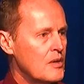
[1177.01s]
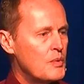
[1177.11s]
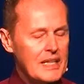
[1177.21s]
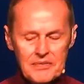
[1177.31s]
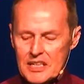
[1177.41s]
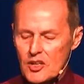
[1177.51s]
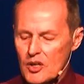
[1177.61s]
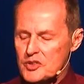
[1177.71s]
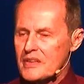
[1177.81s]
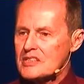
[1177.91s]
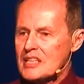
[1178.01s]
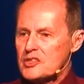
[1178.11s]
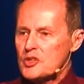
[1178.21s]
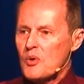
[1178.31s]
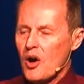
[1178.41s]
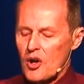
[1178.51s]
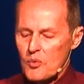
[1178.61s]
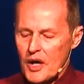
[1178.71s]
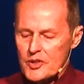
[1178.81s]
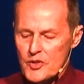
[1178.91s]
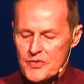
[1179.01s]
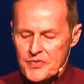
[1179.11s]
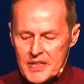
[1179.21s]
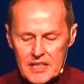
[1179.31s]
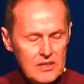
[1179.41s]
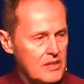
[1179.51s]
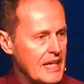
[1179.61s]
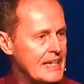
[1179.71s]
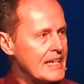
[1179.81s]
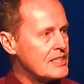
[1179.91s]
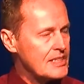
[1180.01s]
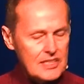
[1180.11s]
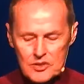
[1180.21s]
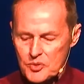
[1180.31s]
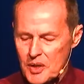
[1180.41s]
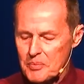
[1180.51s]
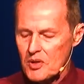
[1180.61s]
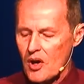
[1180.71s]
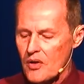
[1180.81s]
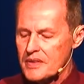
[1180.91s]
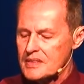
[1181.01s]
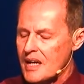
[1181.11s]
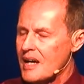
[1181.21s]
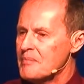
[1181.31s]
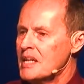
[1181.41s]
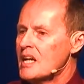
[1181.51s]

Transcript: We live in a culture that says you are what you feel, and it gets us in trouble all the time.